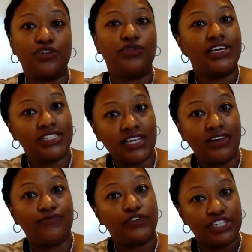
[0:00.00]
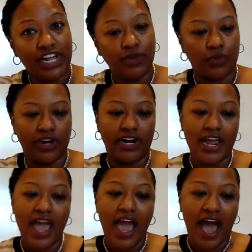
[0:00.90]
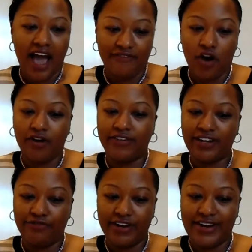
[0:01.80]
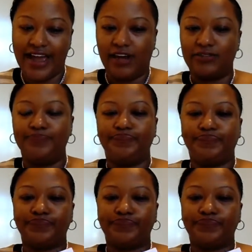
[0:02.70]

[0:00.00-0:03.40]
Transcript: So let's say for January, I've already written out